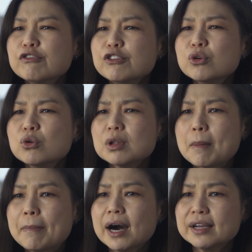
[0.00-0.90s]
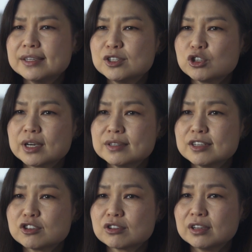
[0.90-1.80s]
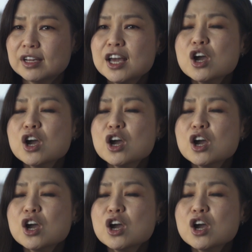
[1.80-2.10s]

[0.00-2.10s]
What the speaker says: fueled by digitization.